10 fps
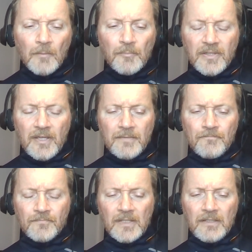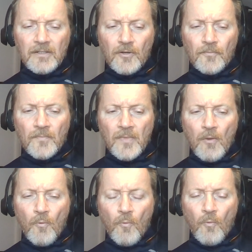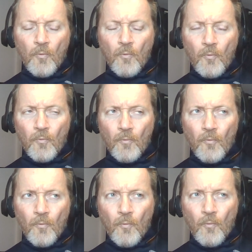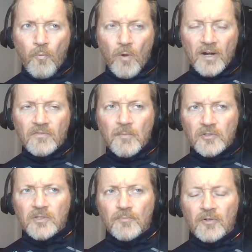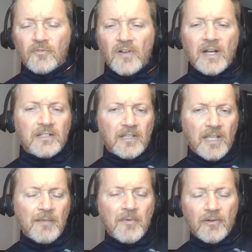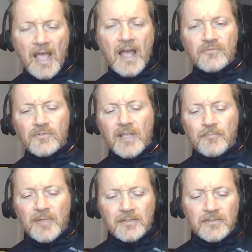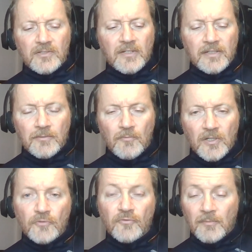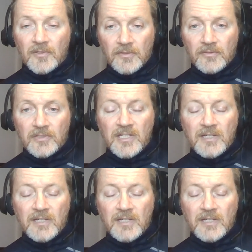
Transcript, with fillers: But then, you know, one of the most important findings that came out after that Benton study was from the, the team